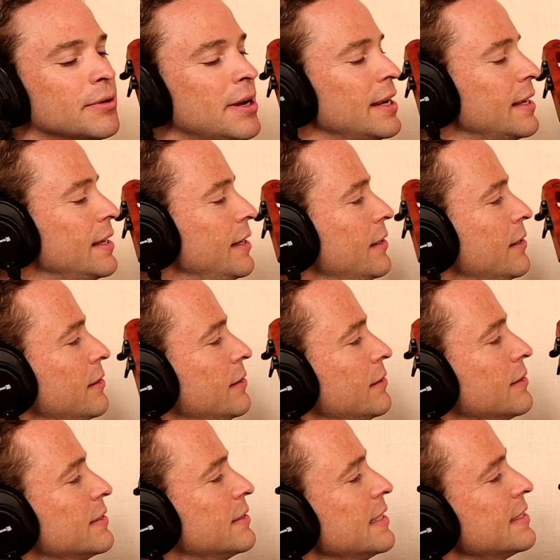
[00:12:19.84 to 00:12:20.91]
right here,
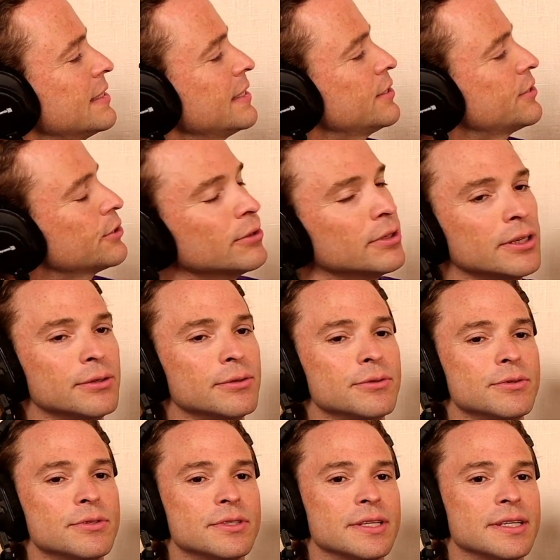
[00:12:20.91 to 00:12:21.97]
Disney
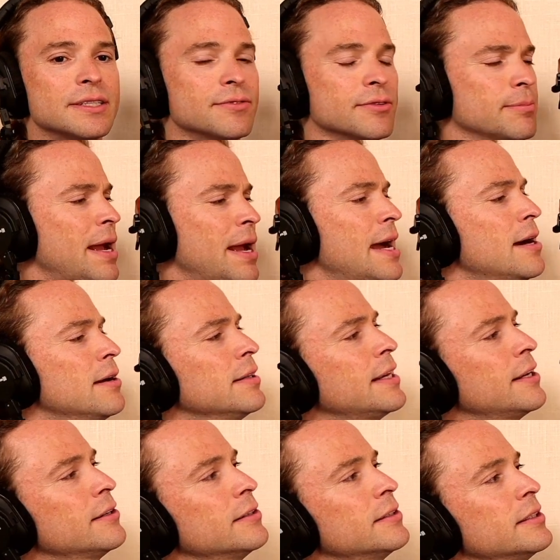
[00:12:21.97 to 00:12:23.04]
Solos. It's from Hal
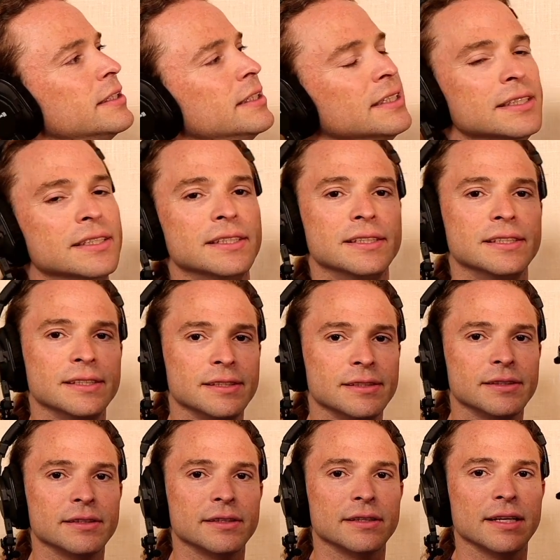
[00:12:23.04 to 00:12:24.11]
Leonard,
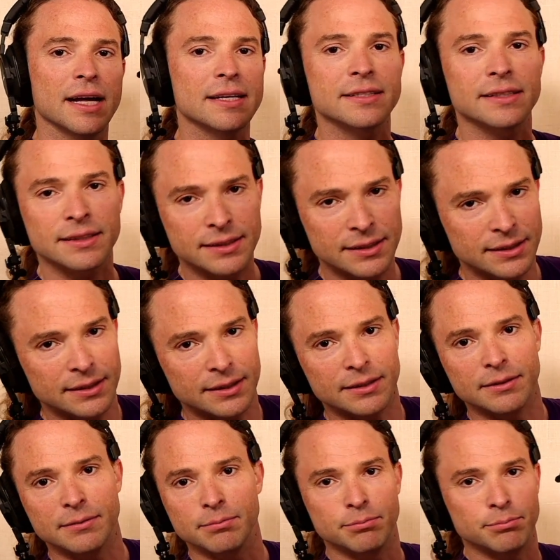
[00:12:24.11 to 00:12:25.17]
classic
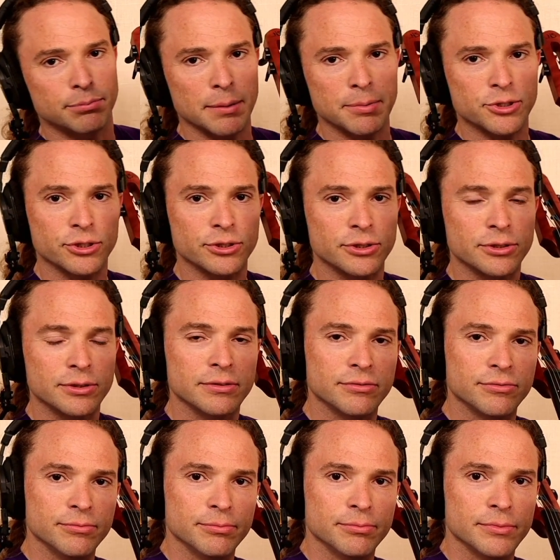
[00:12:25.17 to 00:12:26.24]
publisher of
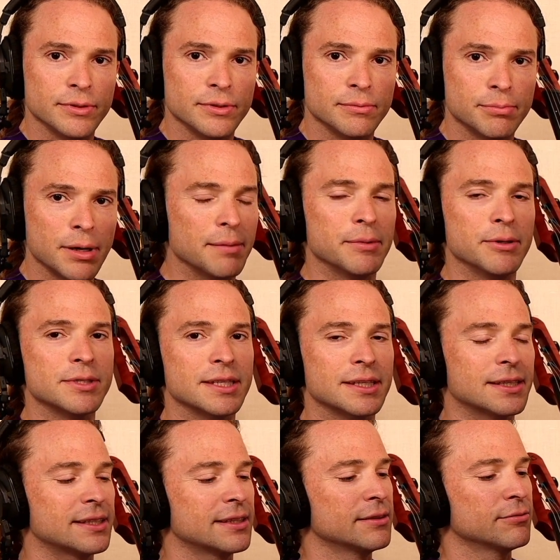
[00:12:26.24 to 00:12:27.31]
pop
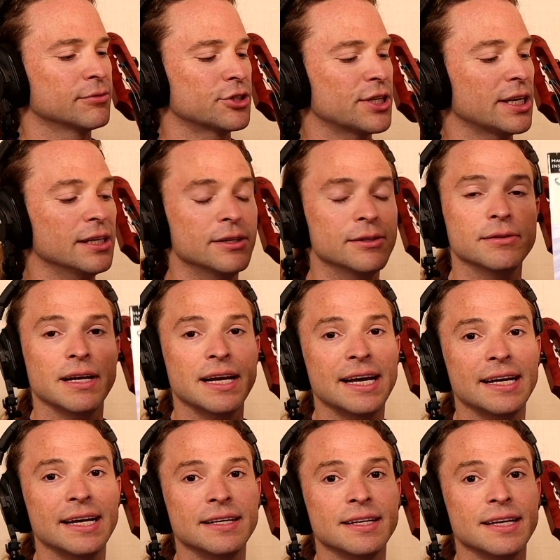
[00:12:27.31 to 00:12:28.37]
music for cello,
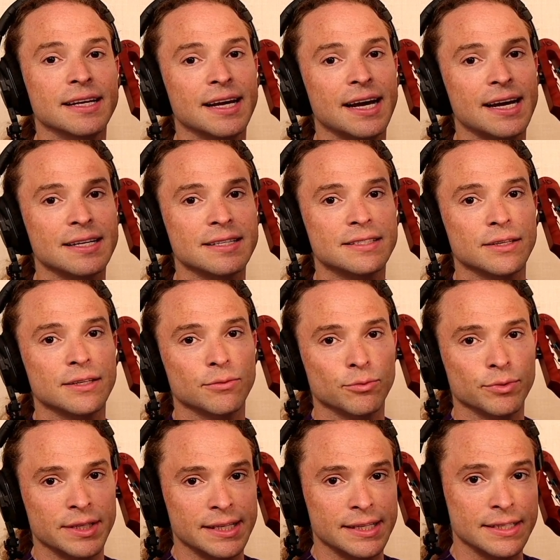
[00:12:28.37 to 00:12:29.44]
and it has
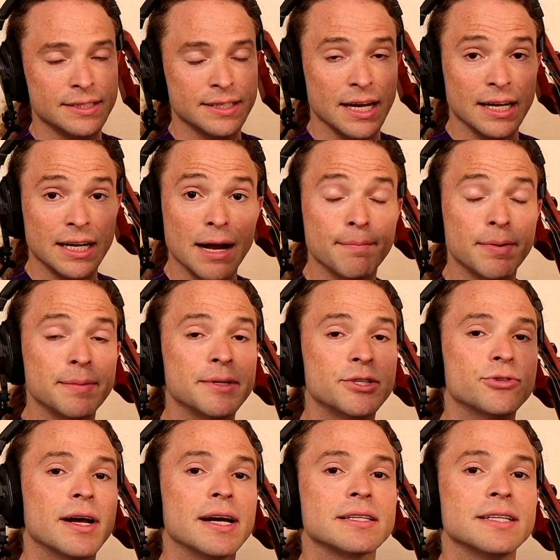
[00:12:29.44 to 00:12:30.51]
these accompaniment
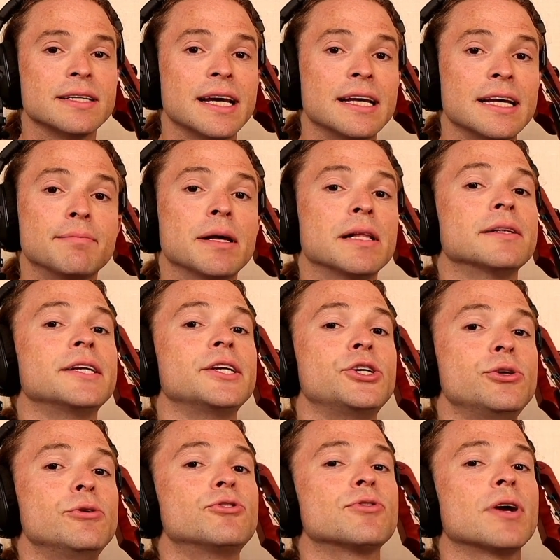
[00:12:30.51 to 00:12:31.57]
tracks and melody
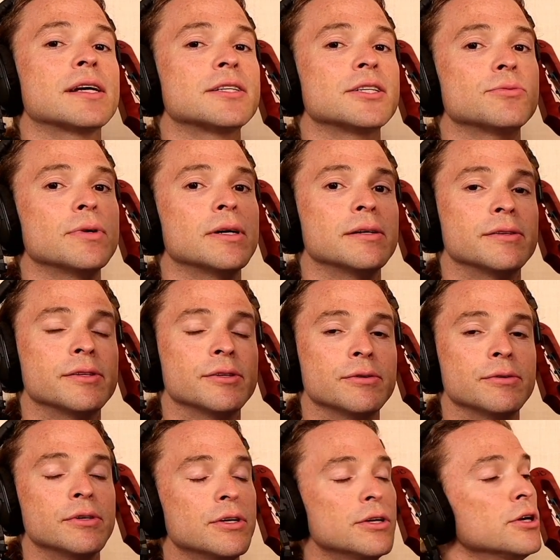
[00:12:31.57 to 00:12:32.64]
cue tracks as
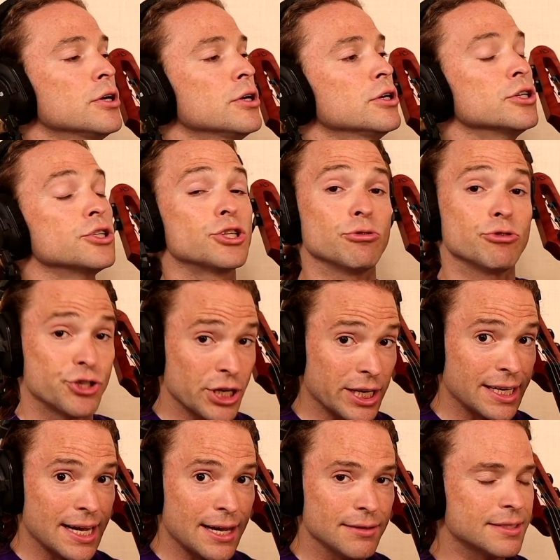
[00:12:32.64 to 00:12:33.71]
well. So check
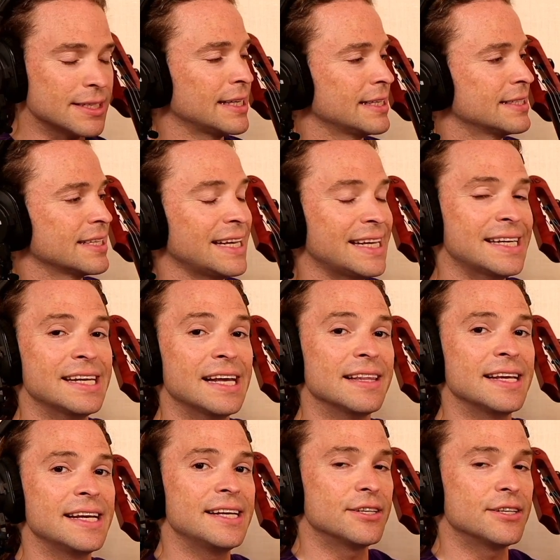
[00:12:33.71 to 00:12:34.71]
it out. It's in the